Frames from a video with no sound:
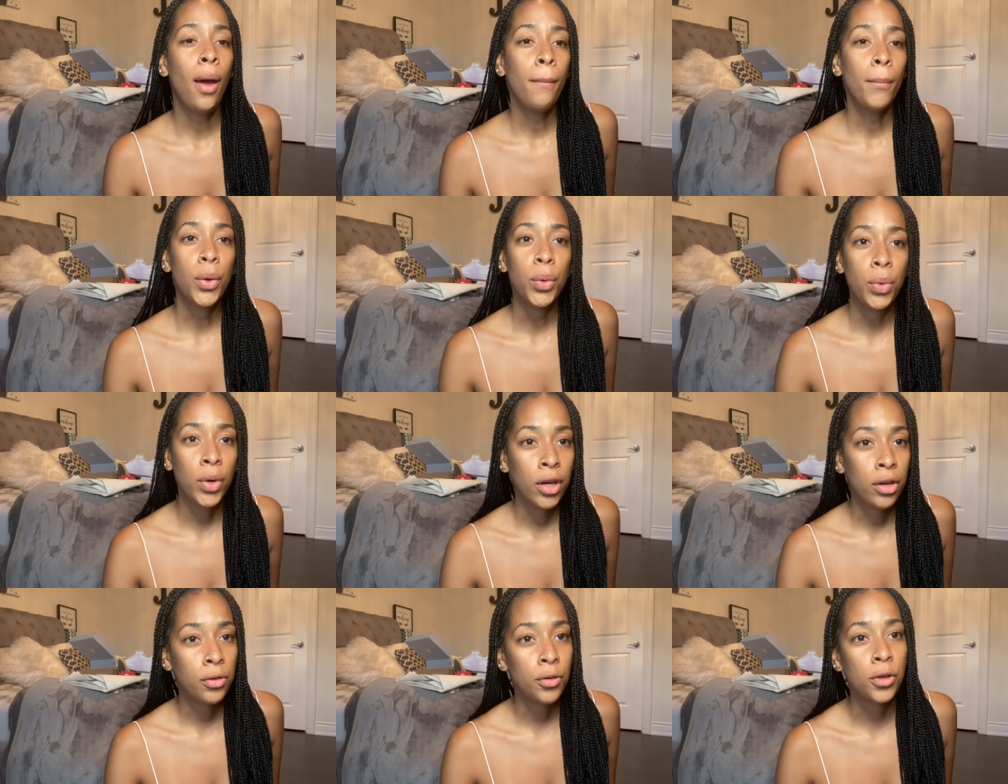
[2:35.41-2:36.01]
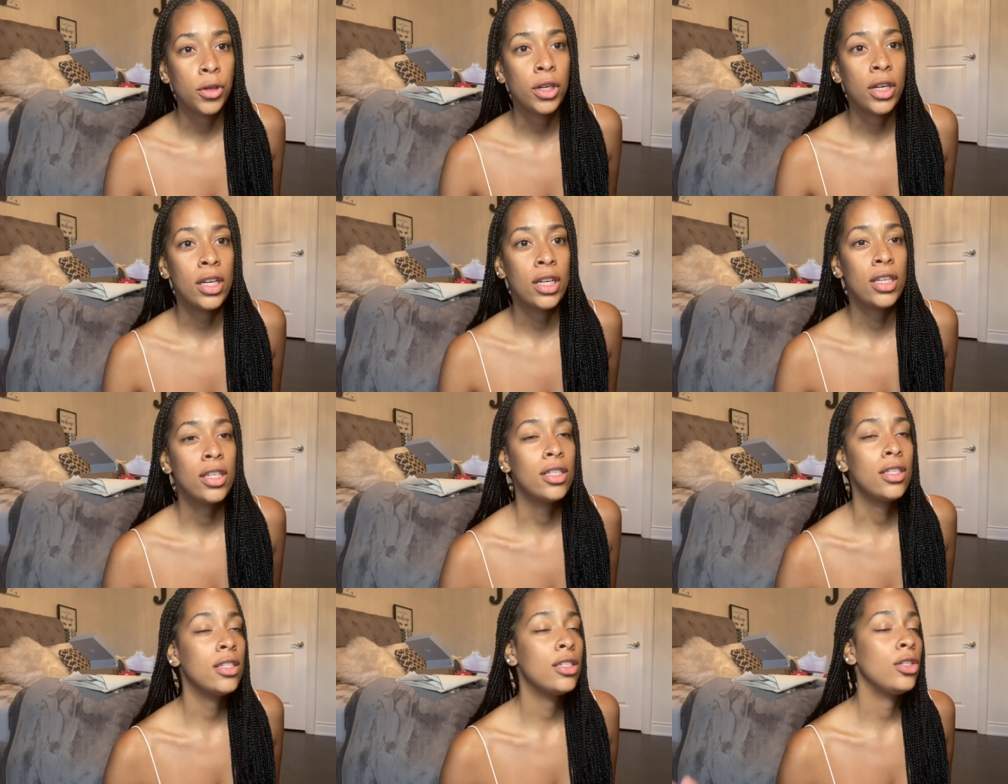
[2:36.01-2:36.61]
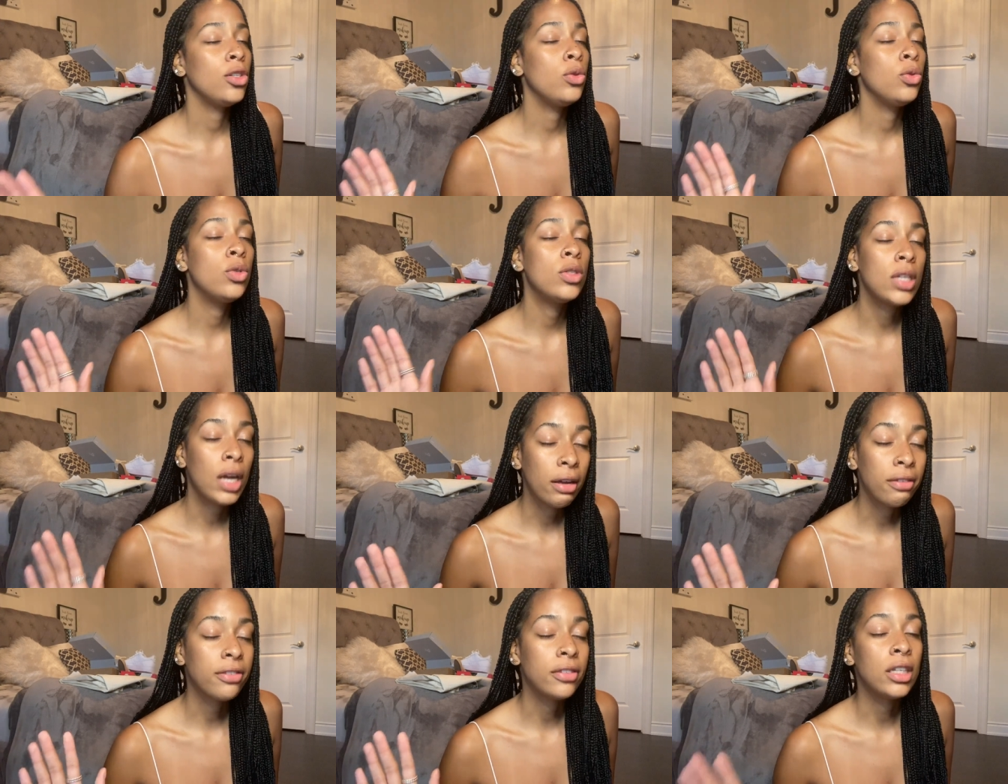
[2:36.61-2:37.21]
but whatever it is you
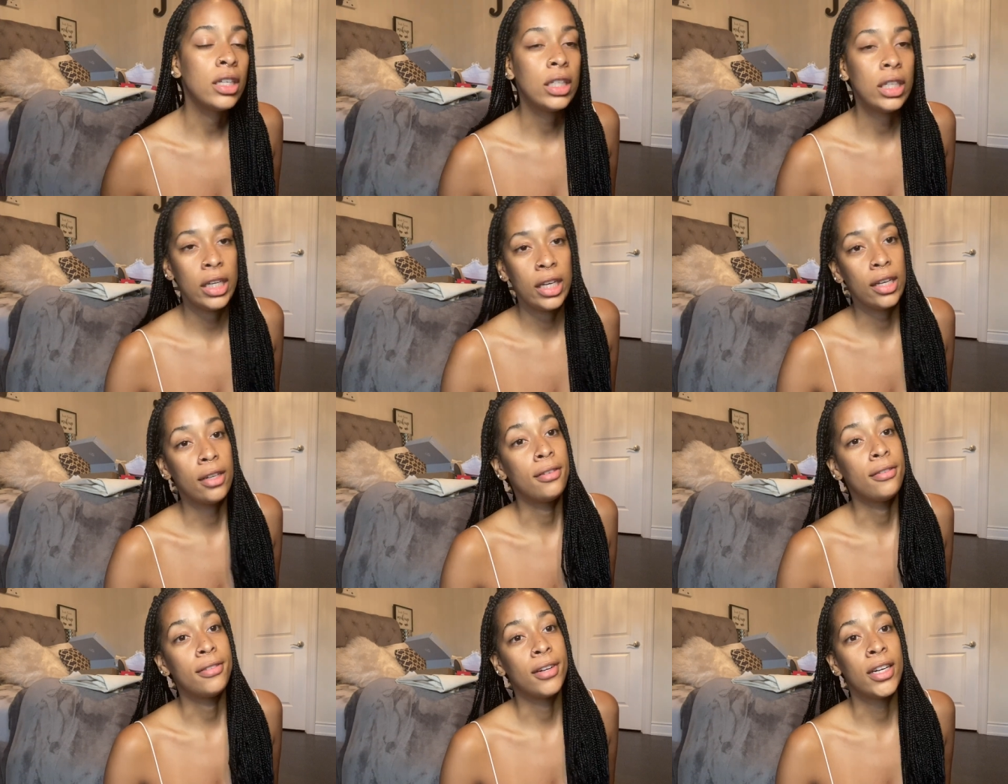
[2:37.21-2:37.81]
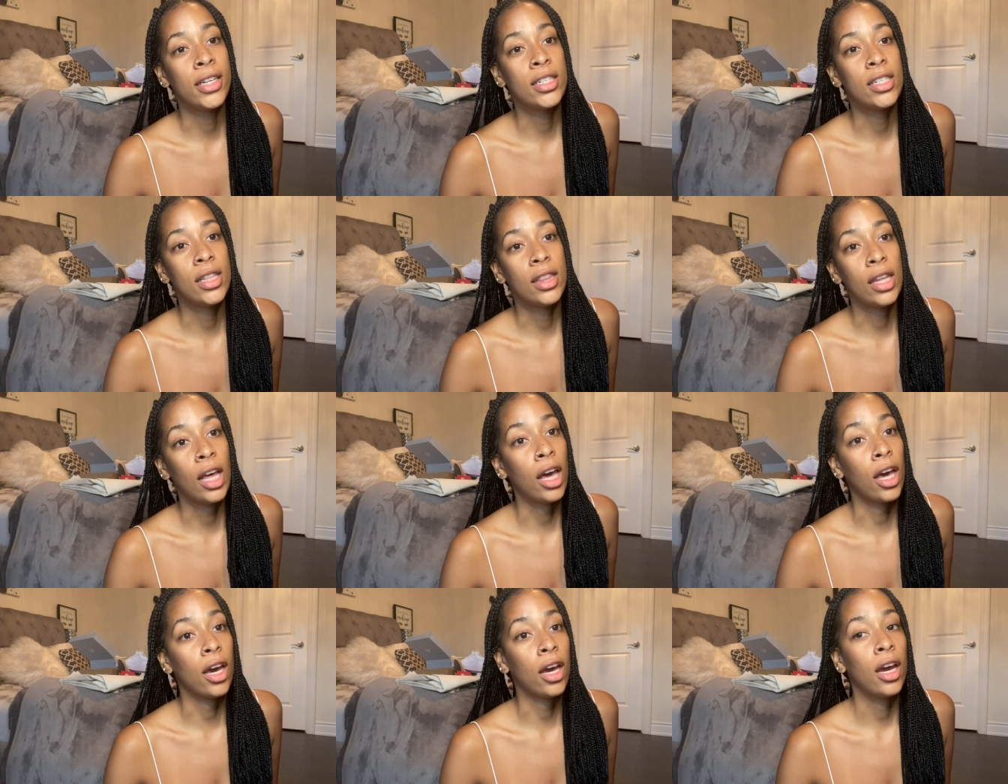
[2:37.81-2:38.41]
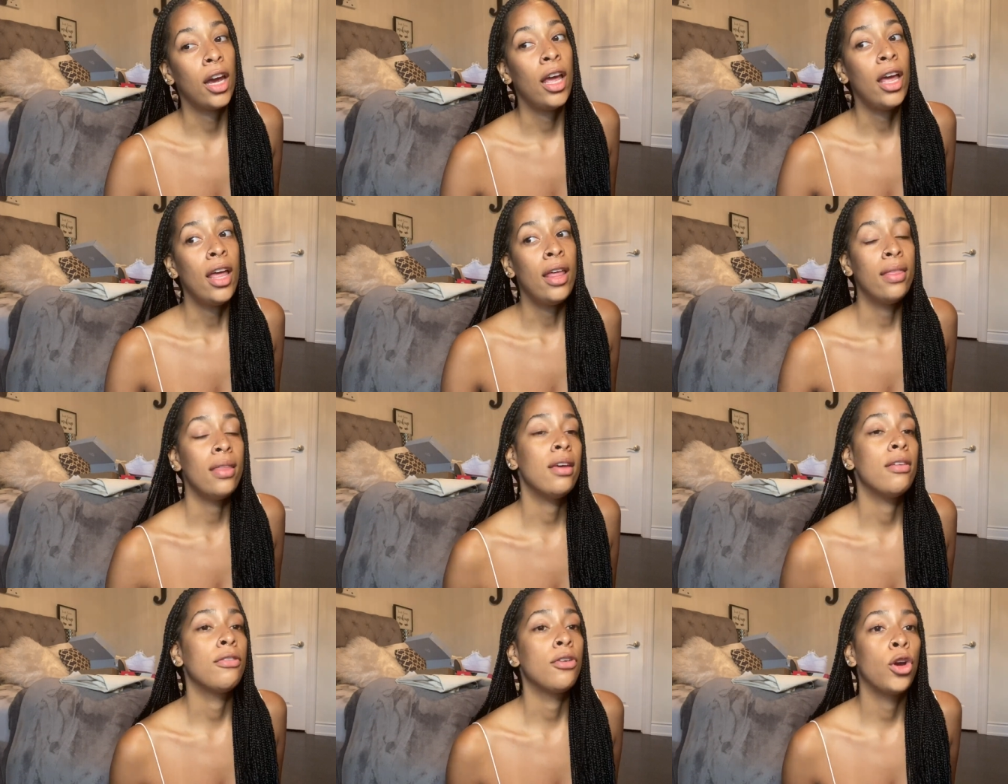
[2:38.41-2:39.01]
definitely can find it there
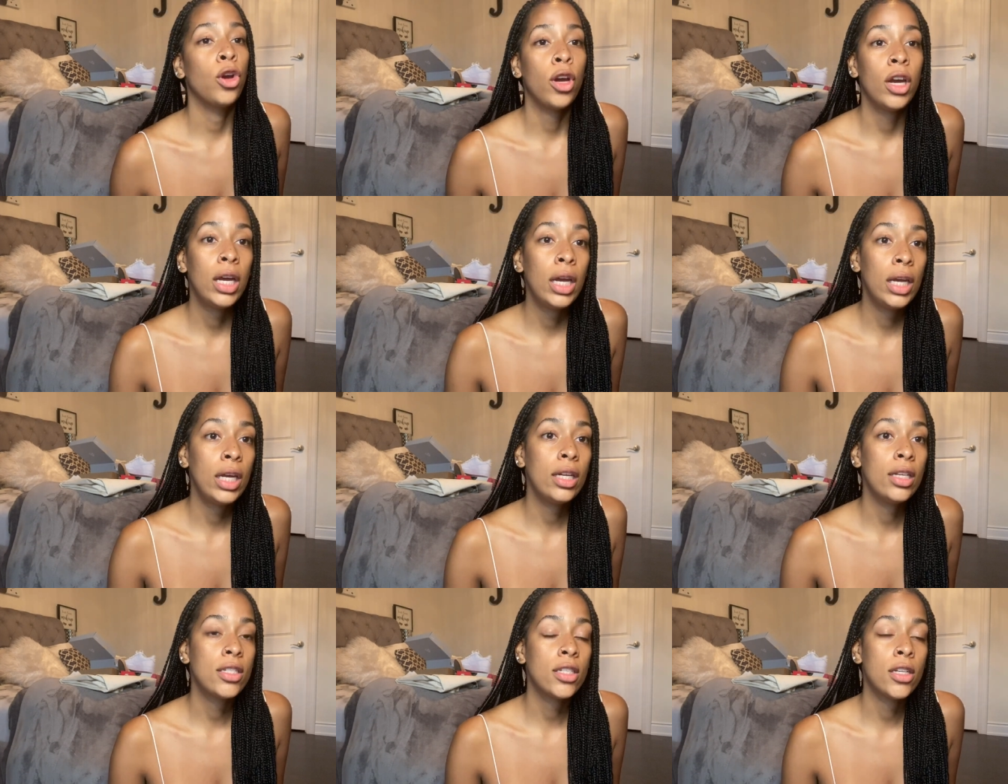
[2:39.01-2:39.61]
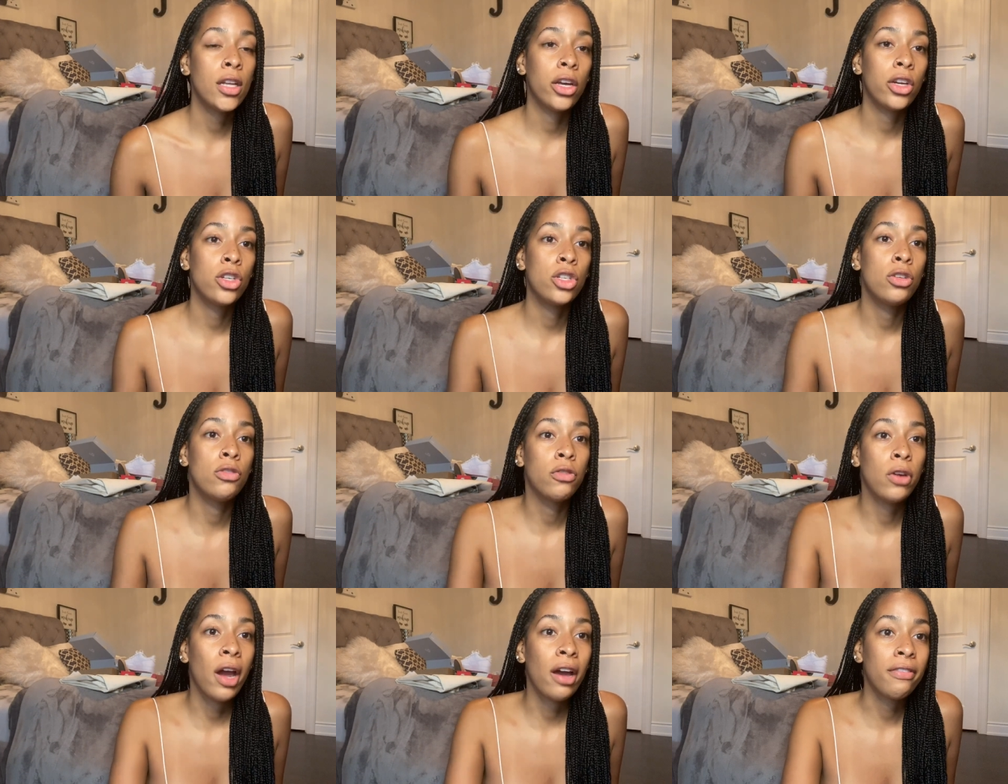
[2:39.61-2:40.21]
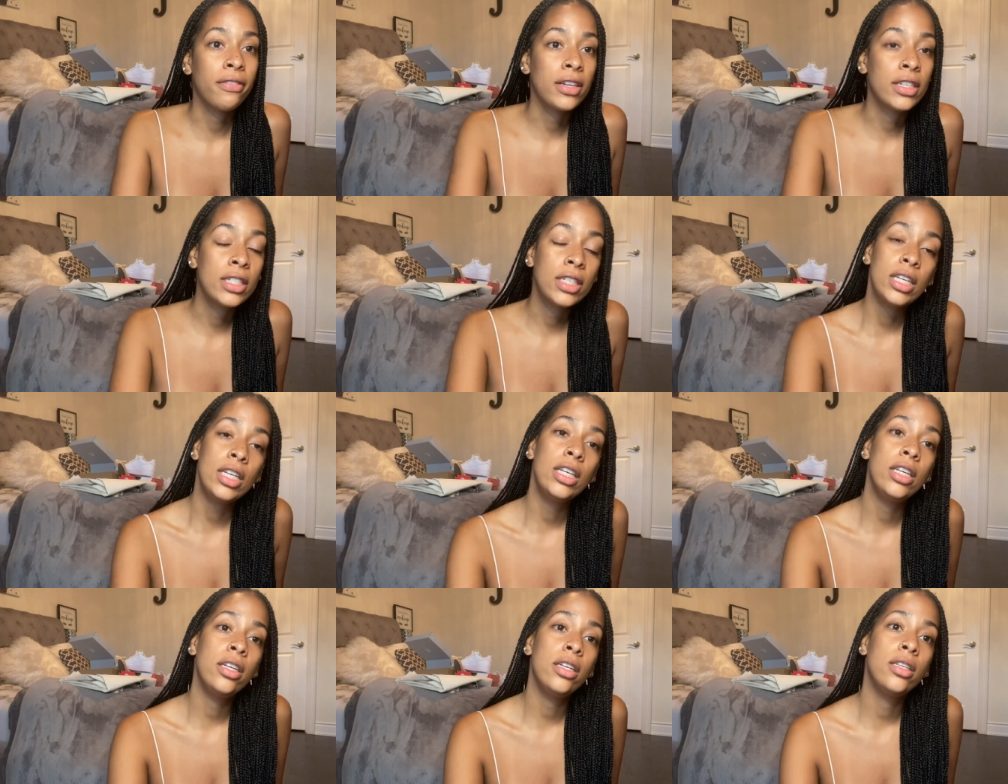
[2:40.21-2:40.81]
they have great selection of graphic
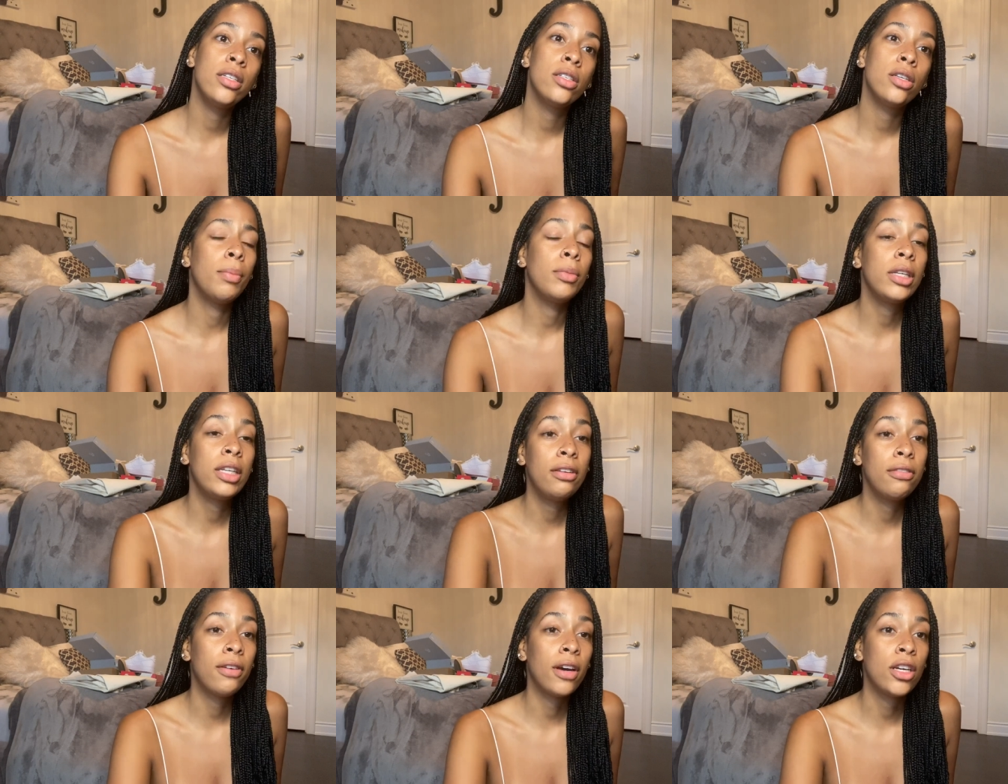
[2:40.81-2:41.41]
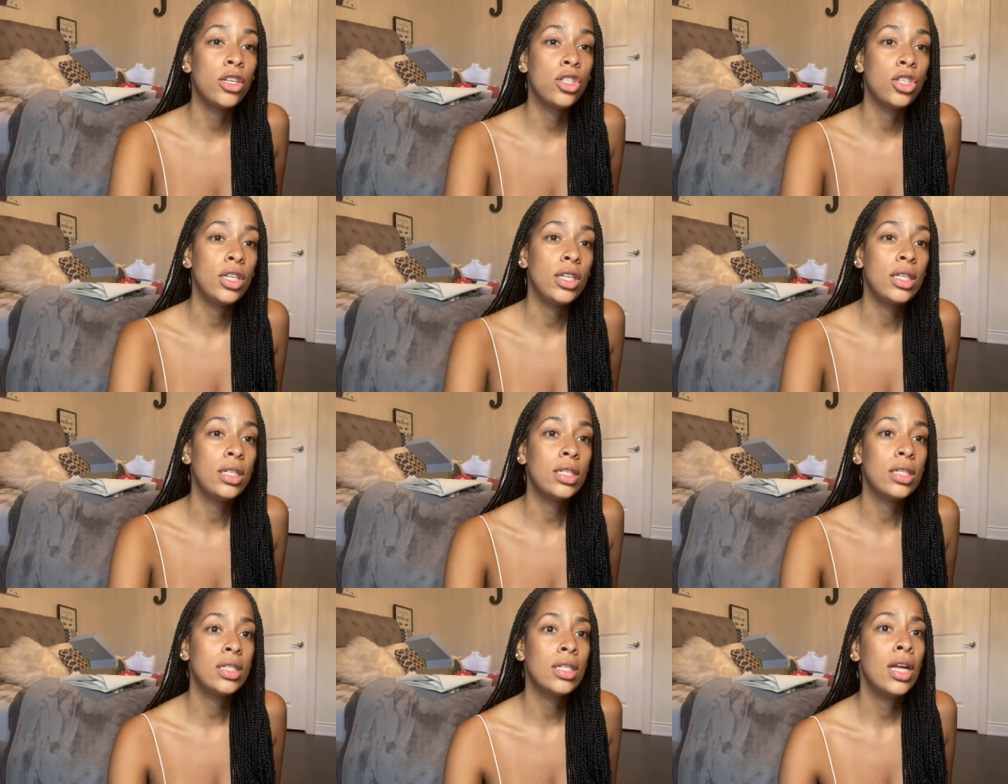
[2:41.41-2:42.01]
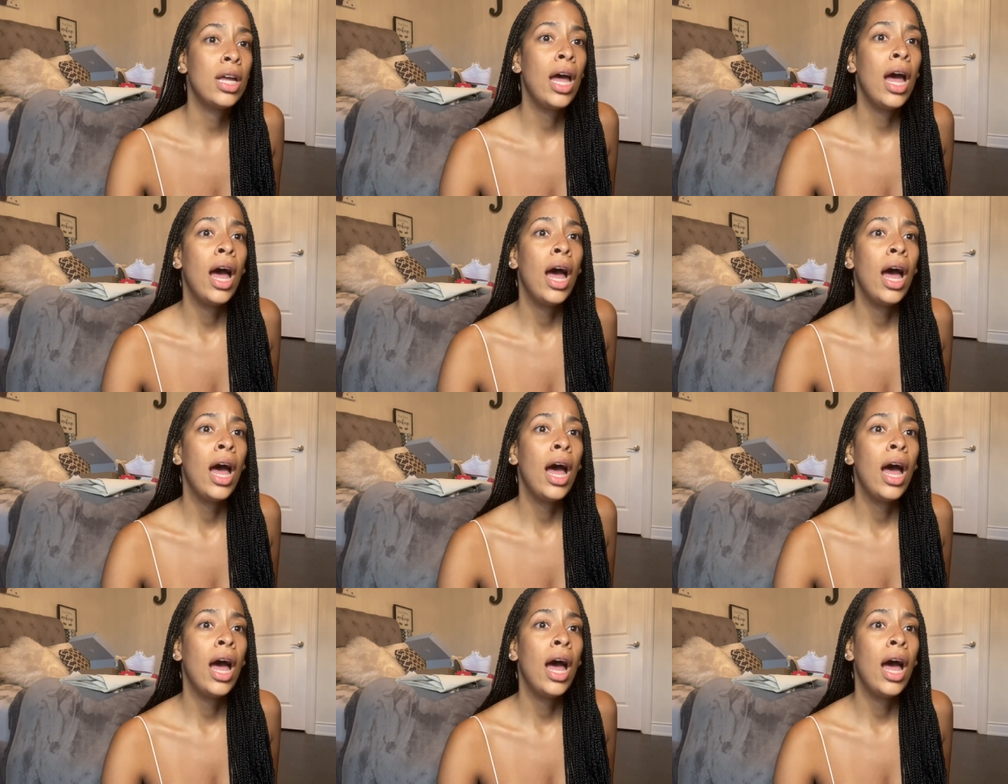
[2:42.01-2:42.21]
tees and levi jeans